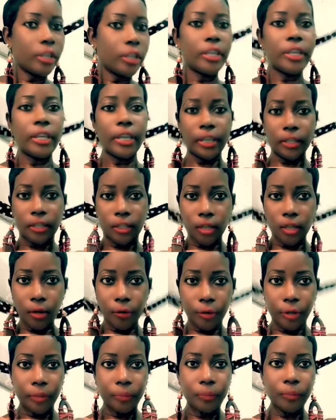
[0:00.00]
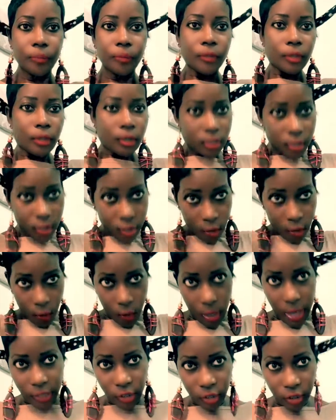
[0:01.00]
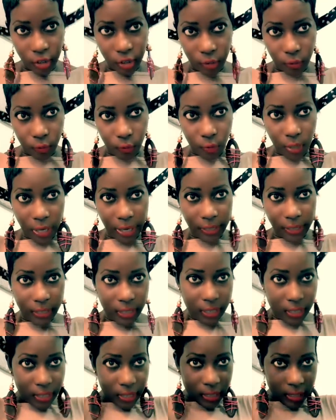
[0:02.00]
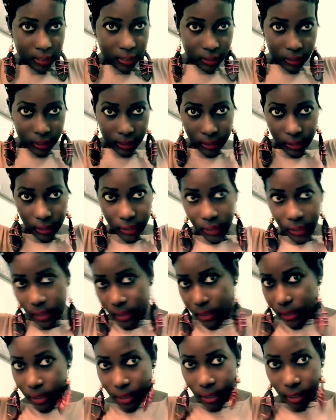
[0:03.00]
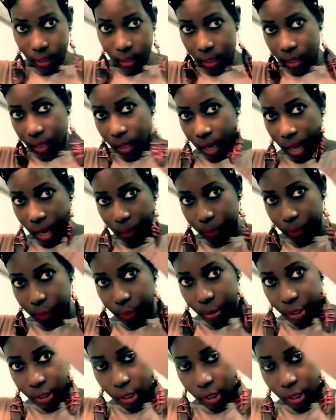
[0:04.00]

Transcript: hair. So I just do like this. I put